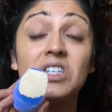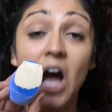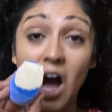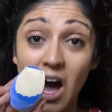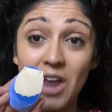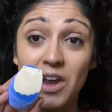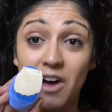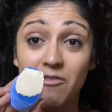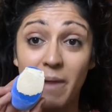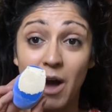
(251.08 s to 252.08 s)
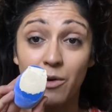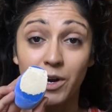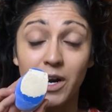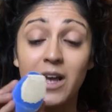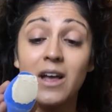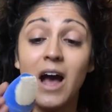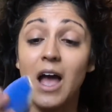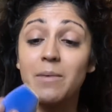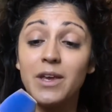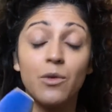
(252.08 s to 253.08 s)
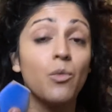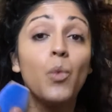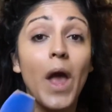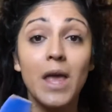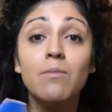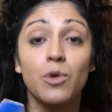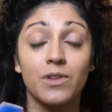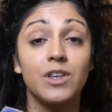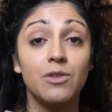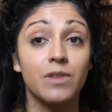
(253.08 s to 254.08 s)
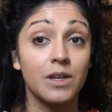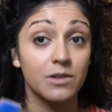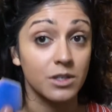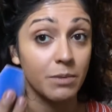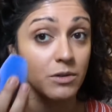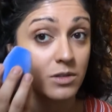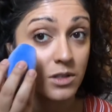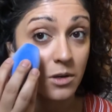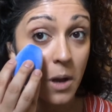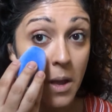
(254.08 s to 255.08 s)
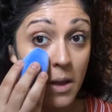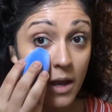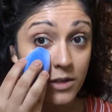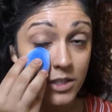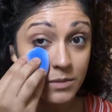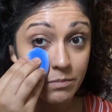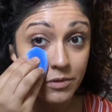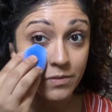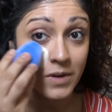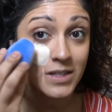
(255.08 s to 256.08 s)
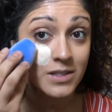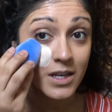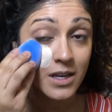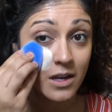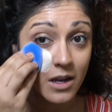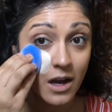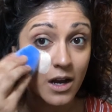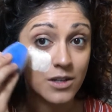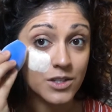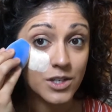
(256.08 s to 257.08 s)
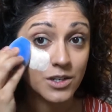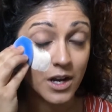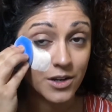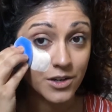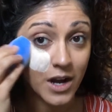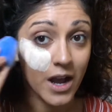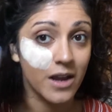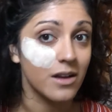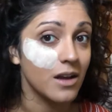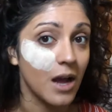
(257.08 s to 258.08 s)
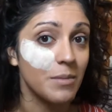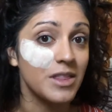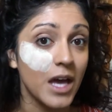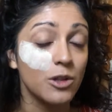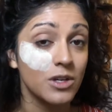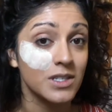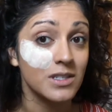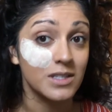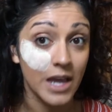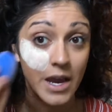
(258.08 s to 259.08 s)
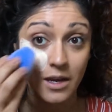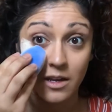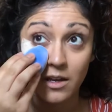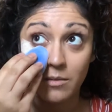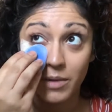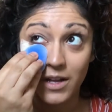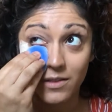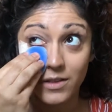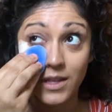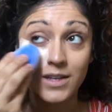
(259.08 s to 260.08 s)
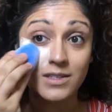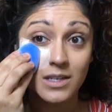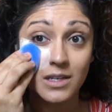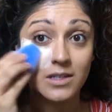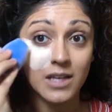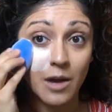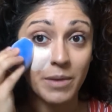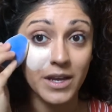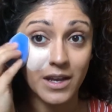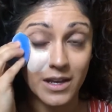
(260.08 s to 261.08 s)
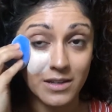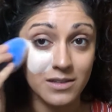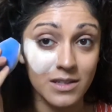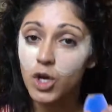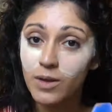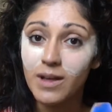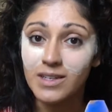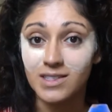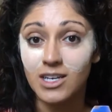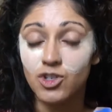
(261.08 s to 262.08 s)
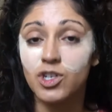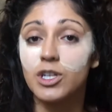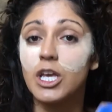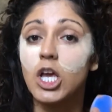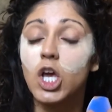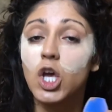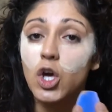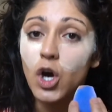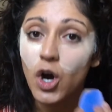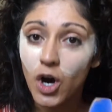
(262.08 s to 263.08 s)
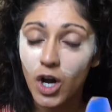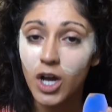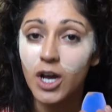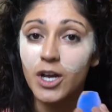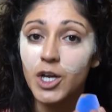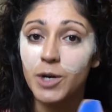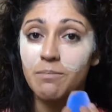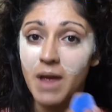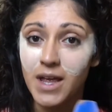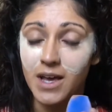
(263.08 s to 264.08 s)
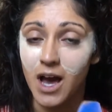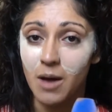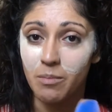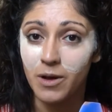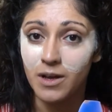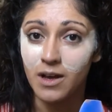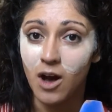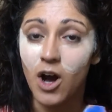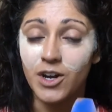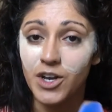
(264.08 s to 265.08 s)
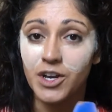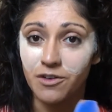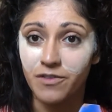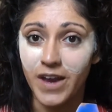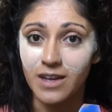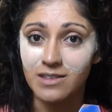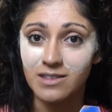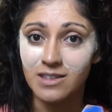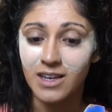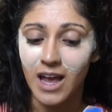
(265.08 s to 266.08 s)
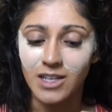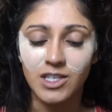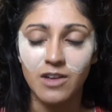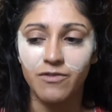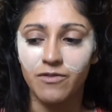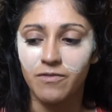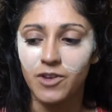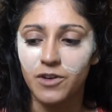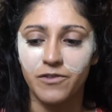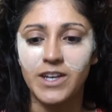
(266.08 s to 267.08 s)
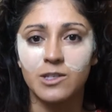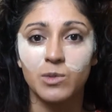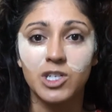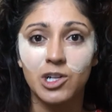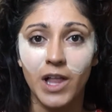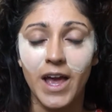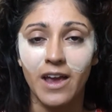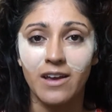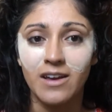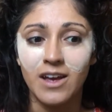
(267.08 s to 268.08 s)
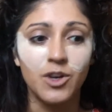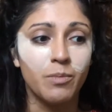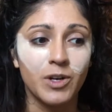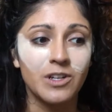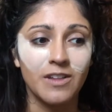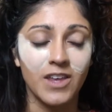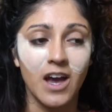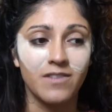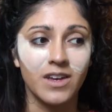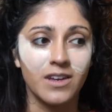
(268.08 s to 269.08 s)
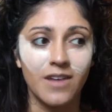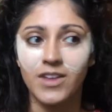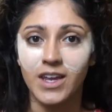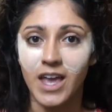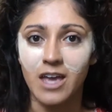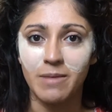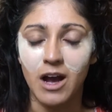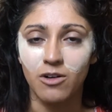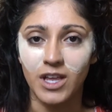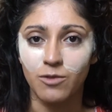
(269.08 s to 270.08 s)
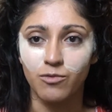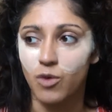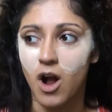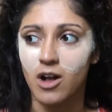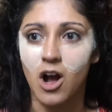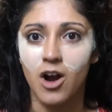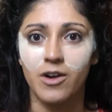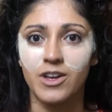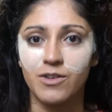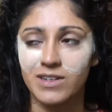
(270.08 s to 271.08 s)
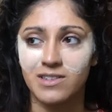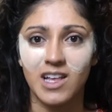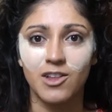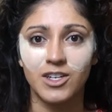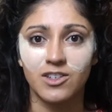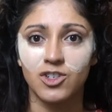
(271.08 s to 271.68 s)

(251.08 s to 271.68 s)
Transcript: ton of powder. I mean, way more than you think you're supposed to, and just press it onto your under eye. I mean, that looks insane, but this is how baking is. Essentially cook your makeup onto your face as if your face was clay and you put it in the oven and then it came out like rock hard and you can sell it as a